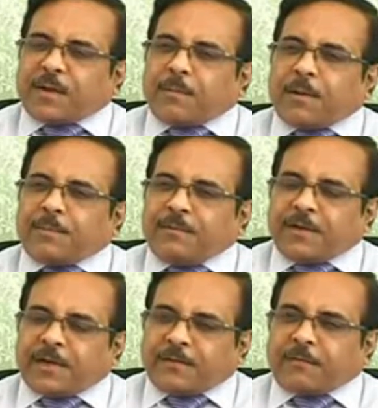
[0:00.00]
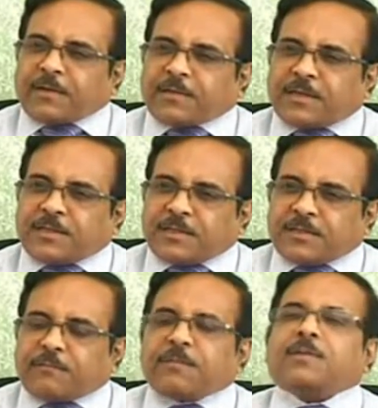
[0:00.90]
have come up even in advanced
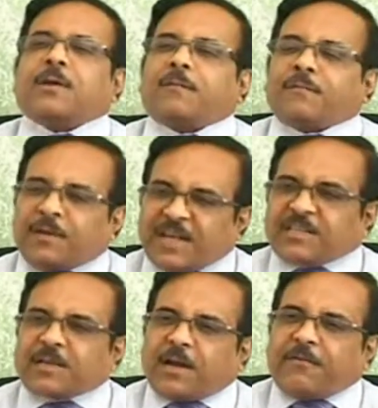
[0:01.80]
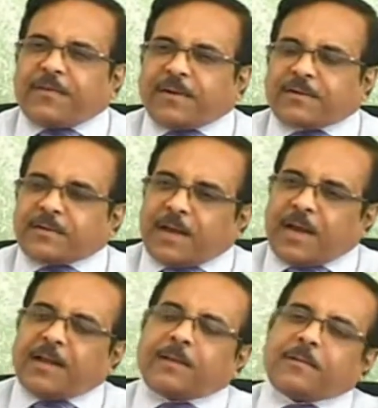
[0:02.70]
stages which are less side effects,
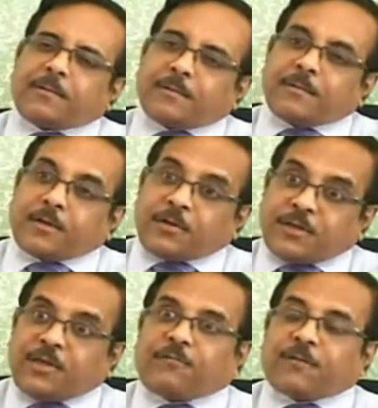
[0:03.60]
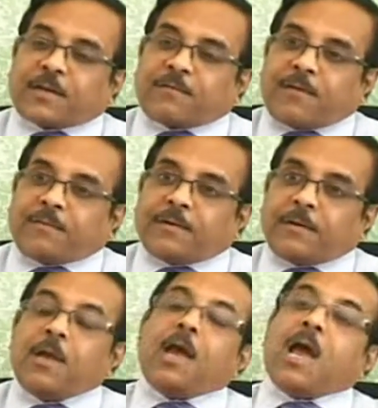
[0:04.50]
and the disease-free
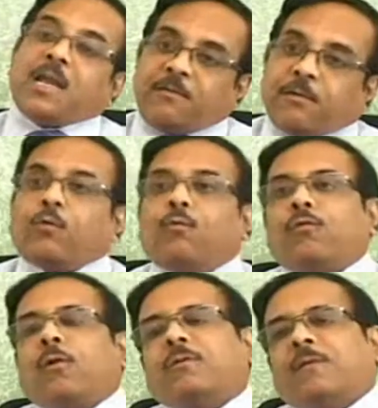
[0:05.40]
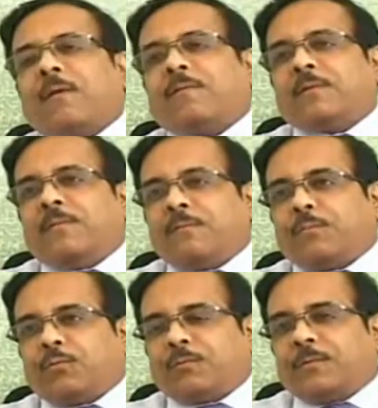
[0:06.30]
survival and even overall survival is
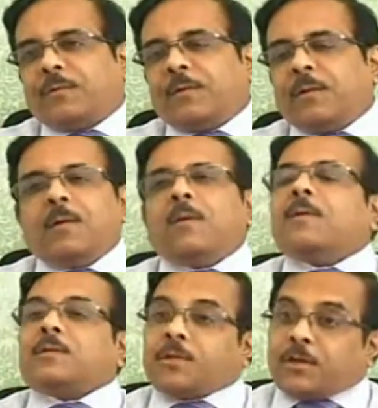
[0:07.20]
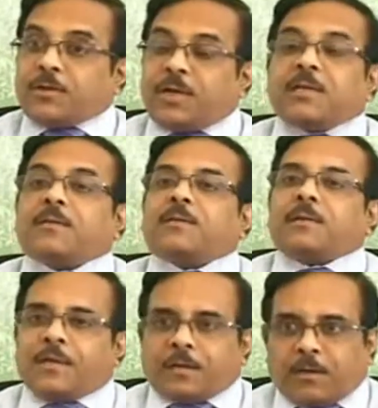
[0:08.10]
improved.
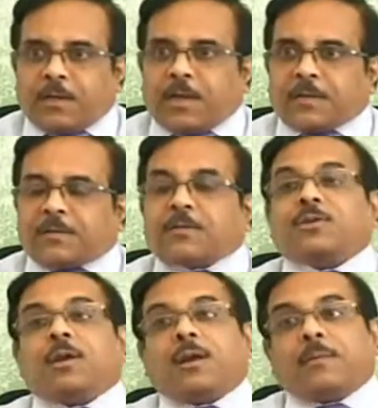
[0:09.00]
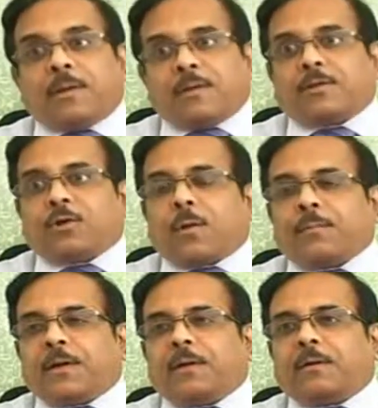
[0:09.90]
Surgeries in early cases still remains the
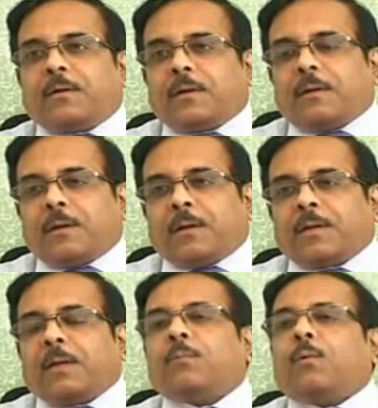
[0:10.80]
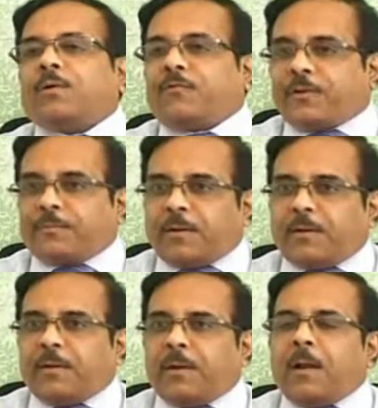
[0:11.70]
dominant number one
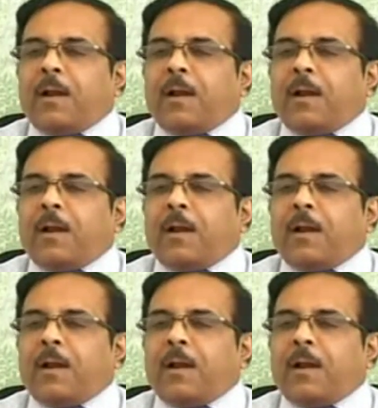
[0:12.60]
treatment,